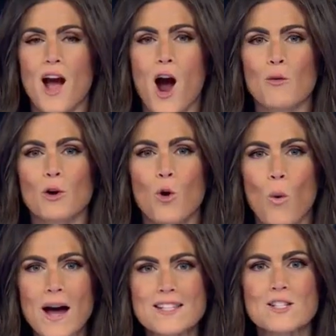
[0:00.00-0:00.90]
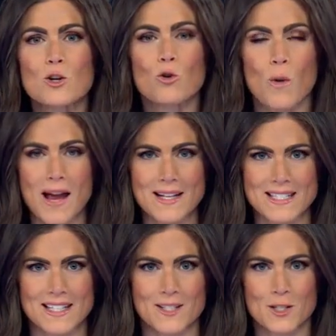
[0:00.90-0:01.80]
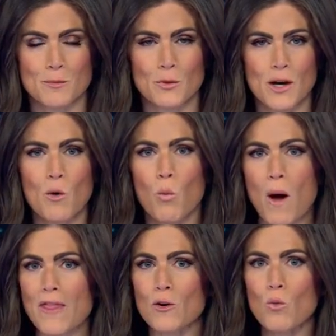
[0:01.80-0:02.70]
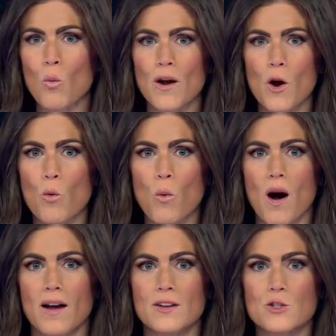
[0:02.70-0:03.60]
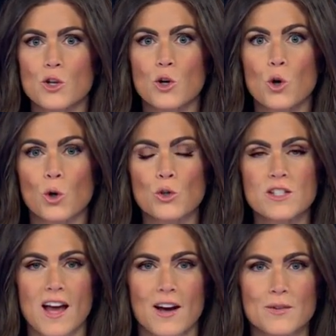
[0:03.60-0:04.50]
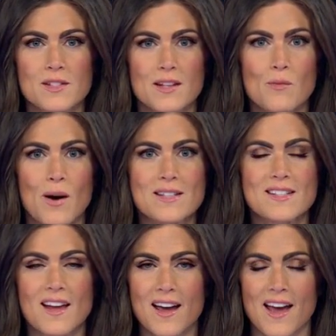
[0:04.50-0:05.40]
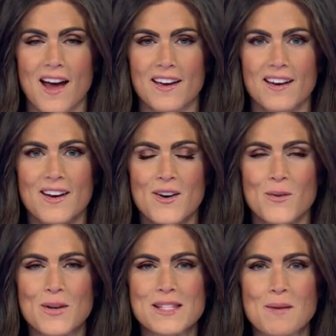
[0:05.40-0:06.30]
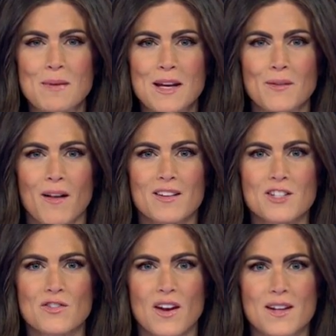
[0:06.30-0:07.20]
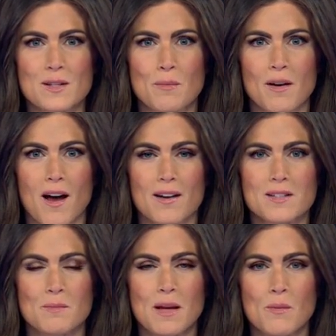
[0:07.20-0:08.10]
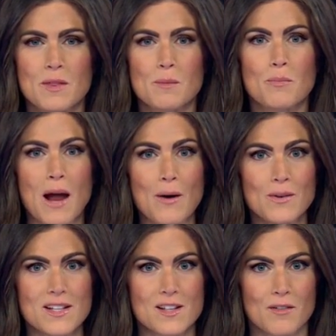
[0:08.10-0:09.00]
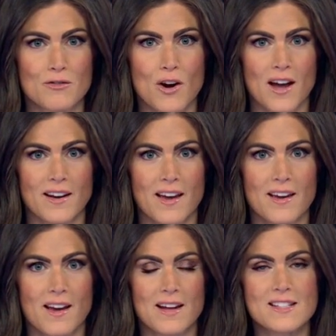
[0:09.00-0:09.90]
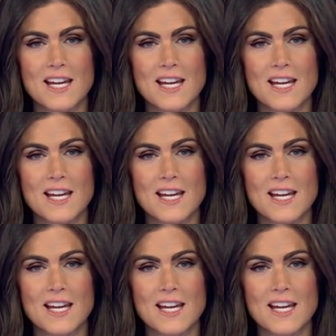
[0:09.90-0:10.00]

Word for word: A request granted to bring Weather one oh one to Girl Scouts in West Nyack. We sent meteorologist Vanessa Murdoch to meet with the Brownies on Friday and